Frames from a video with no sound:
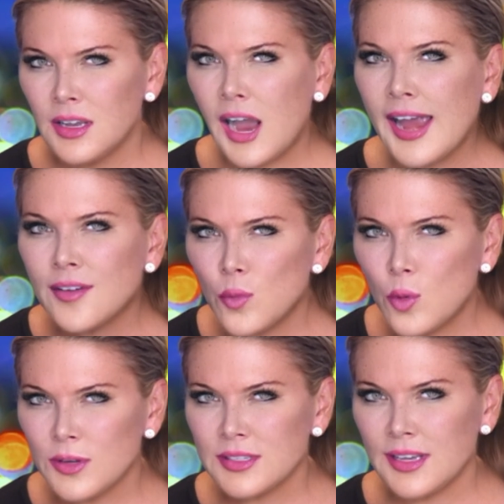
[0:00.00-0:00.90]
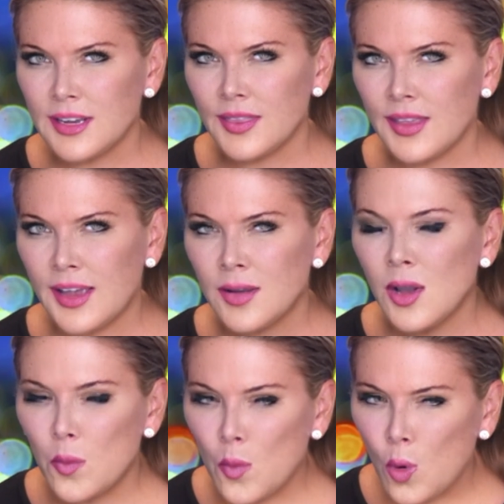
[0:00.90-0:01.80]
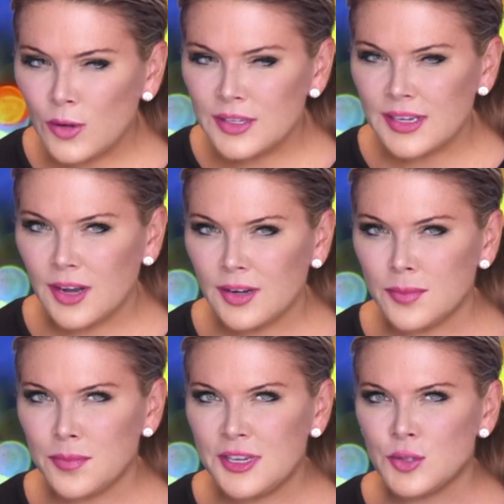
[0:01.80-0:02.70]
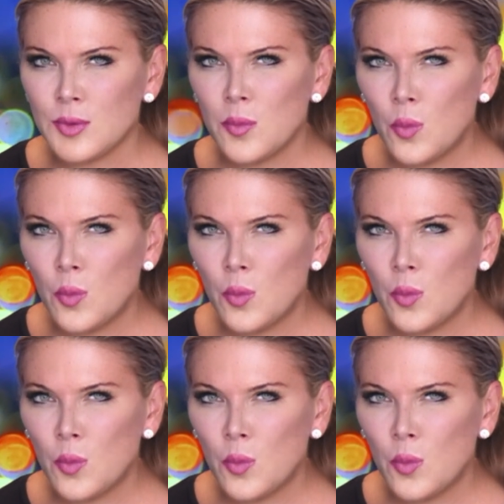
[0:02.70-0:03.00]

I have more to say on that, more to say on impeachment,